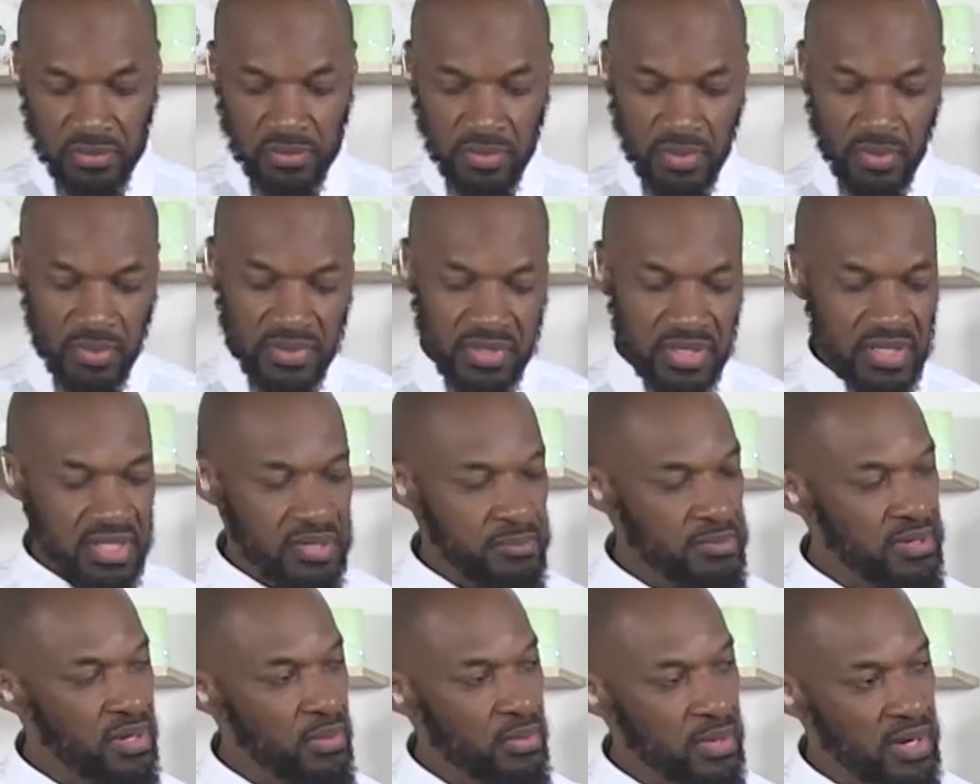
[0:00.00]
you always need to
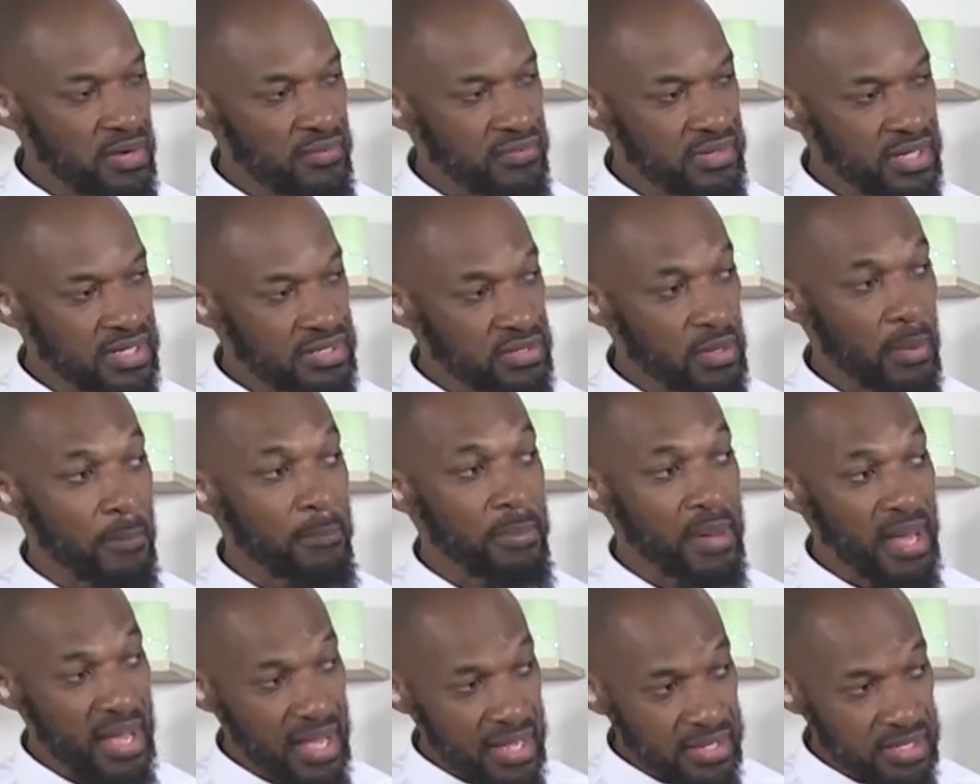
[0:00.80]
be aware of that. It's not
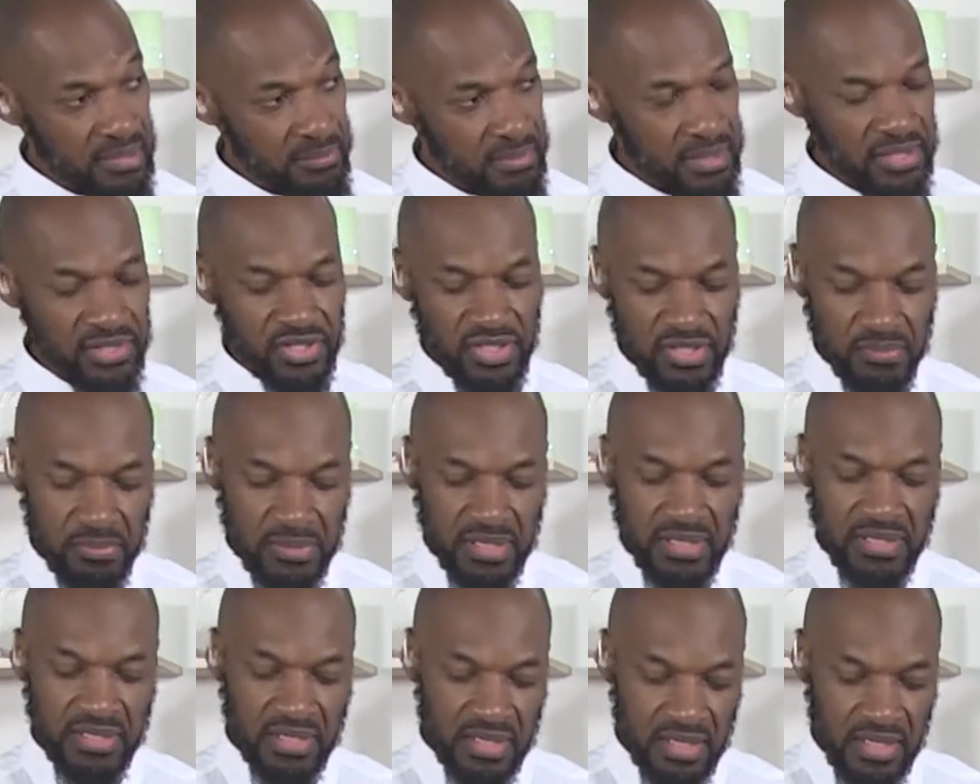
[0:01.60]
bad, but it just
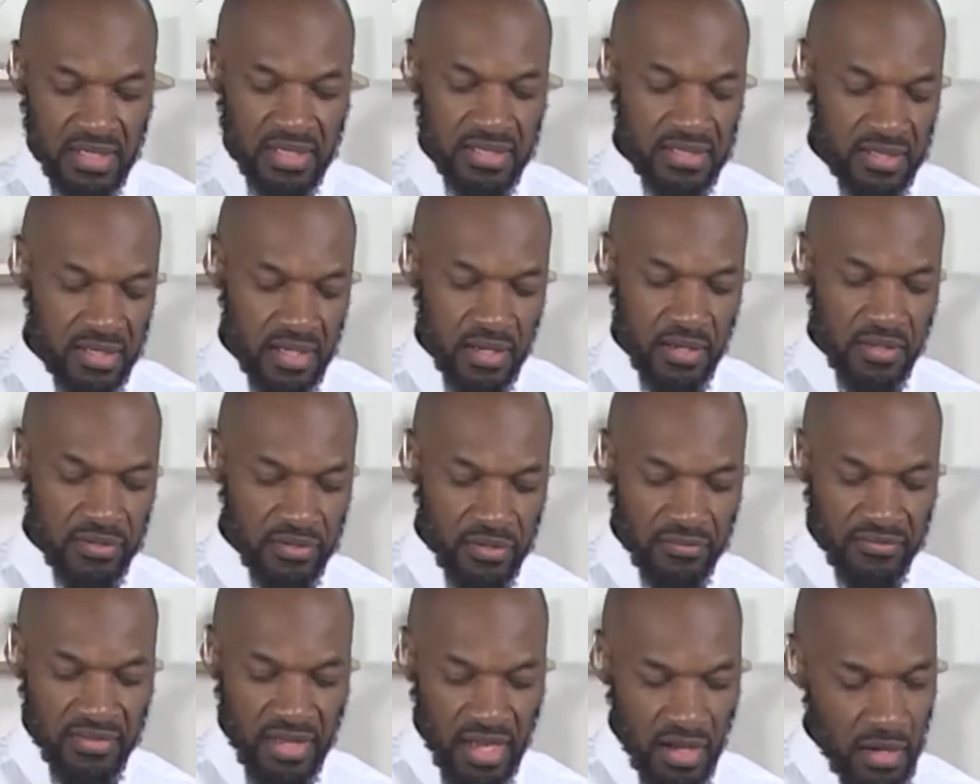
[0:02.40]
means that there's
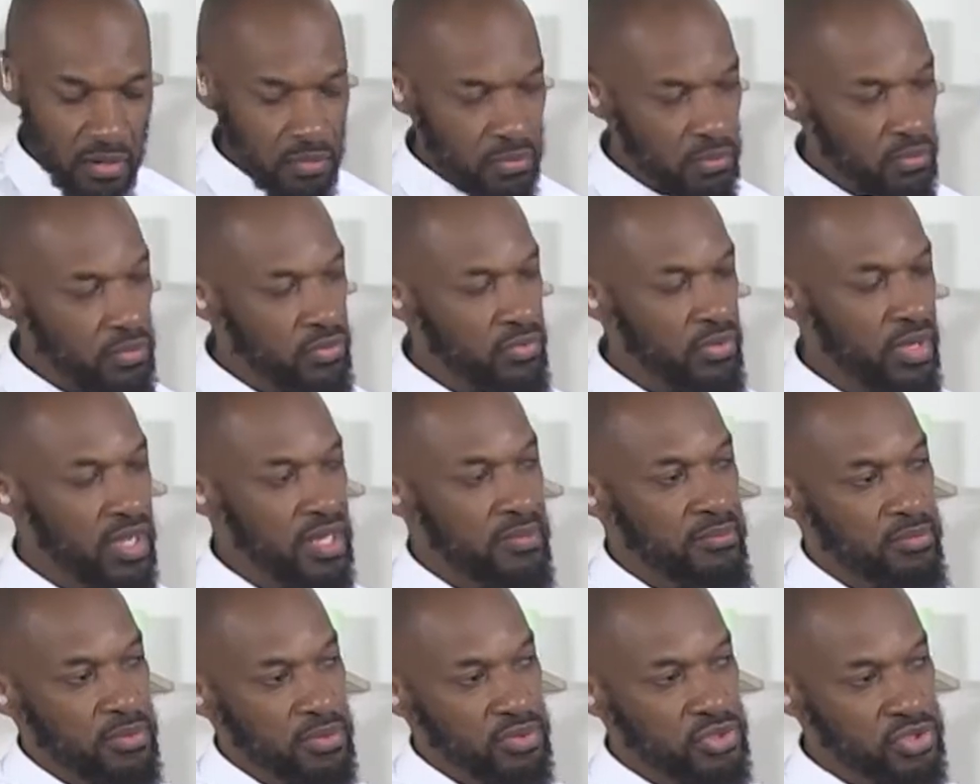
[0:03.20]
you've now created
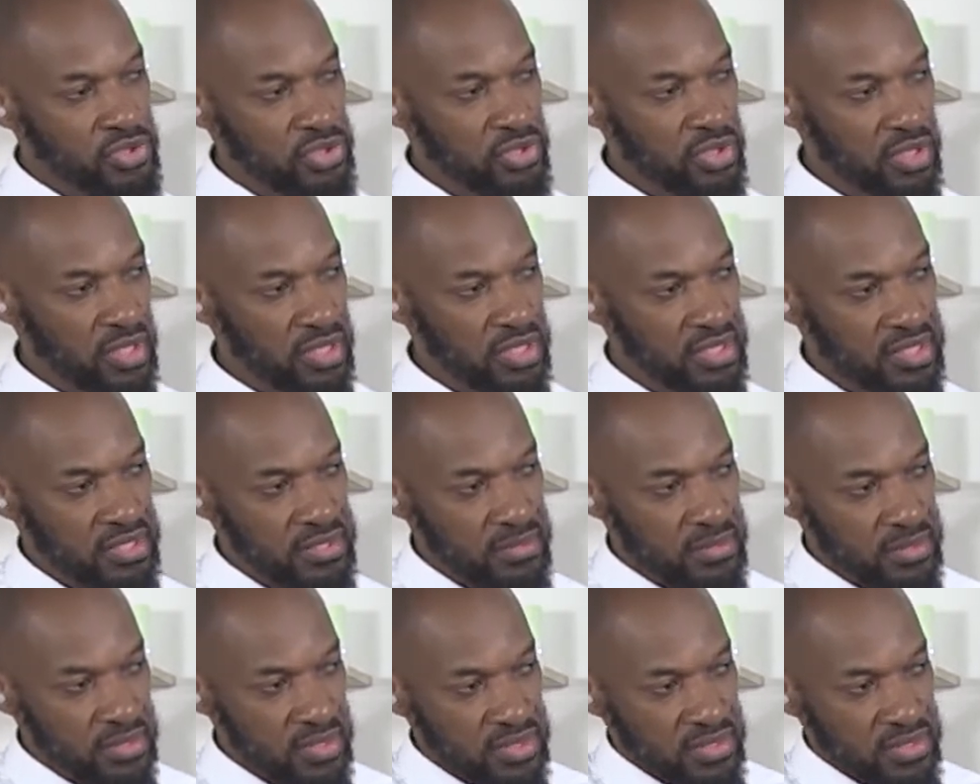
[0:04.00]
more sugar in, is,